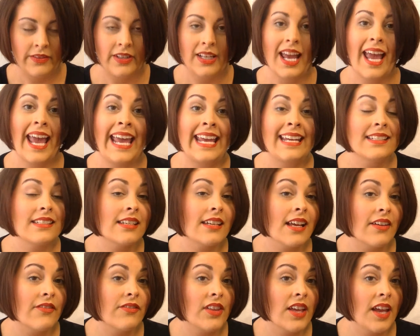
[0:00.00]
8
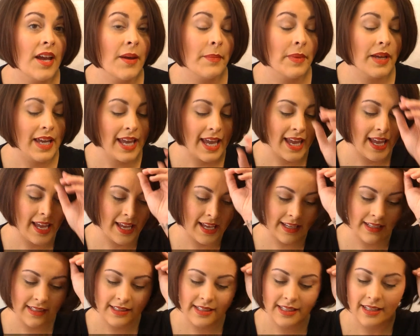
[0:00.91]
of them,
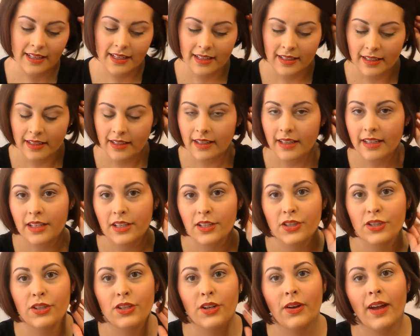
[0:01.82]
and
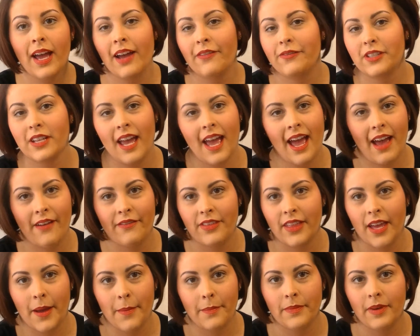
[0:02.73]
you don't have to have
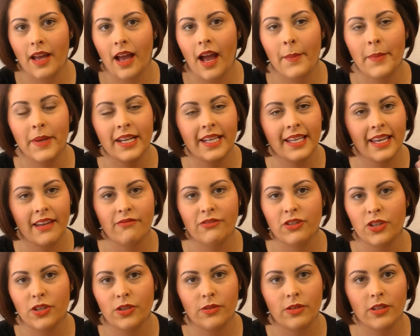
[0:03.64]
them. I'm going to give
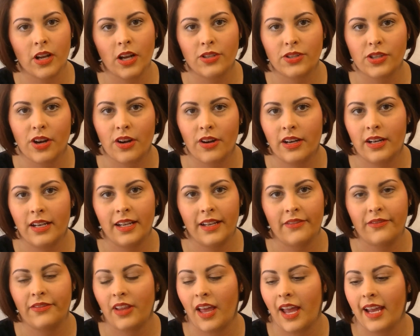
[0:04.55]
you an
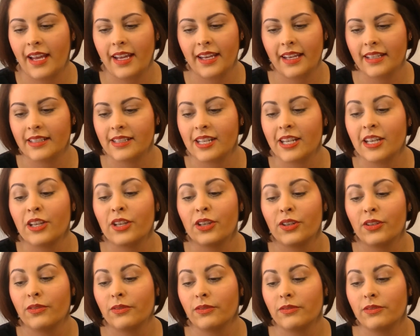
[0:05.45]
alternative, like
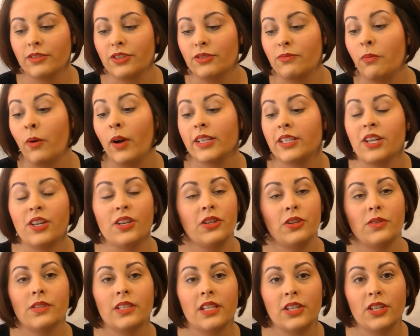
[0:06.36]
until what to
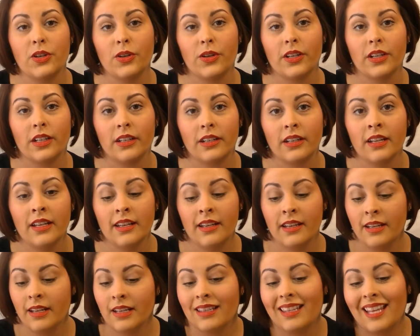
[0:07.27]
use in your
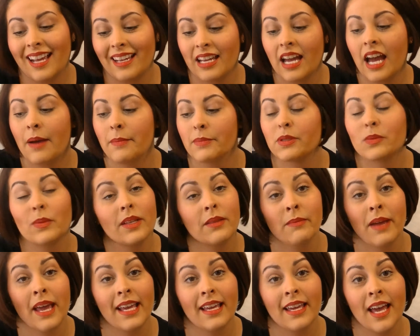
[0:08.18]
that comes with
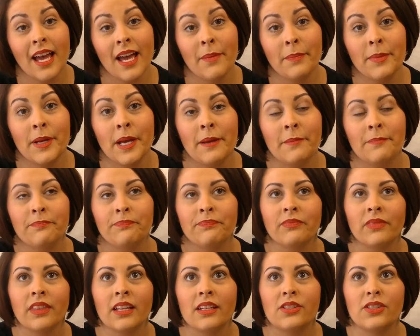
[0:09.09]
makeup
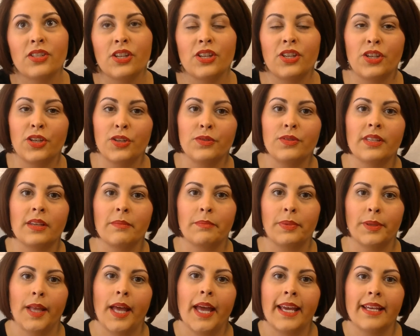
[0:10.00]
to use in
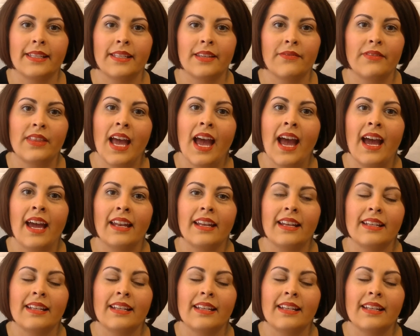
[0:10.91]
place of that,